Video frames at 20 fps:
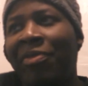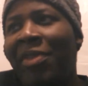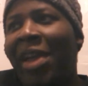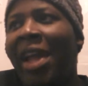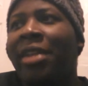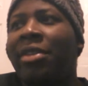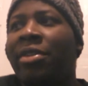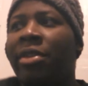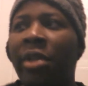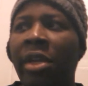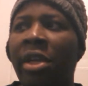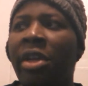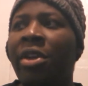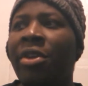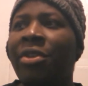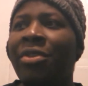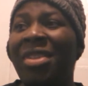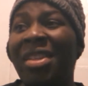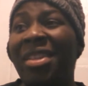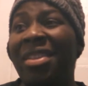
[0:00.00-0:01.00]
In fact,
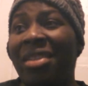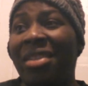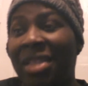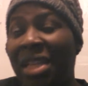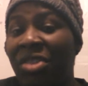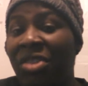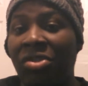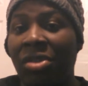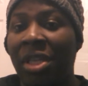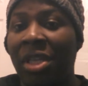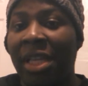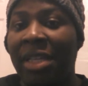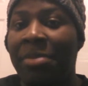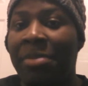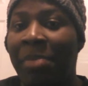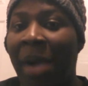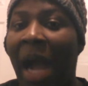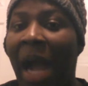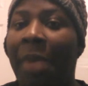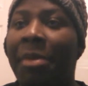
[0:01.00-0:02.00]
she essentially gets
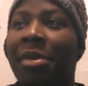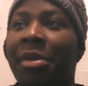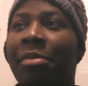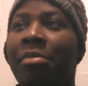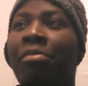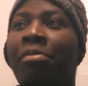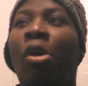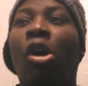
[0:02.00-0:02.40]
bopped.